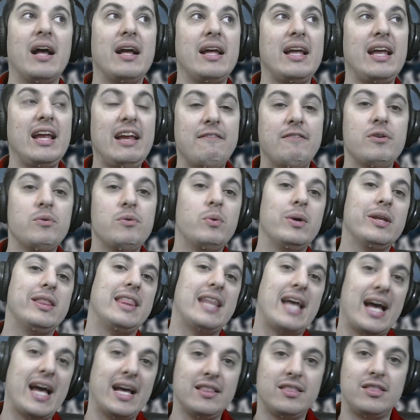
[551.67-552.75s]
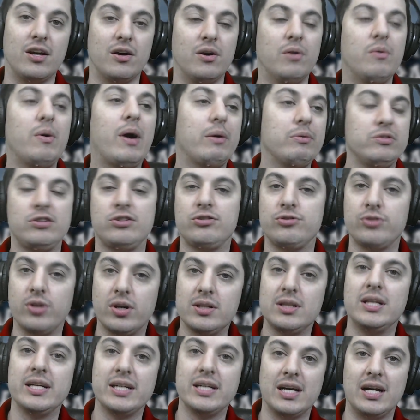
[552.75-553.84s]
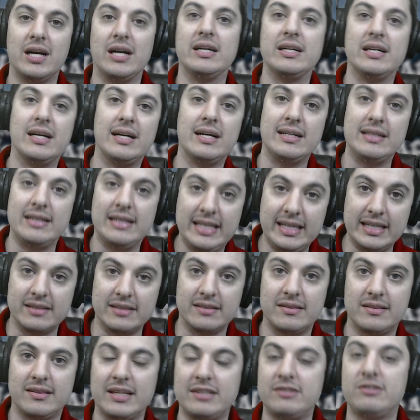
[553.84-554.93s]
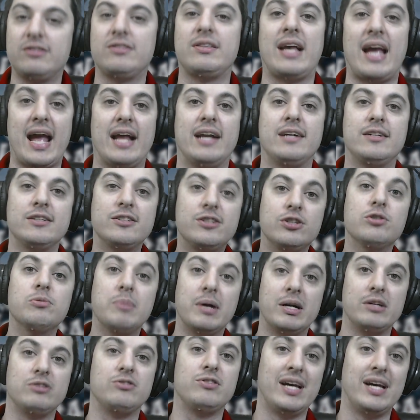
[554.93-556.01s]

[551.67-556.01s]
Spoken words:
Even with that, though, I was struggling on elites. They just had too much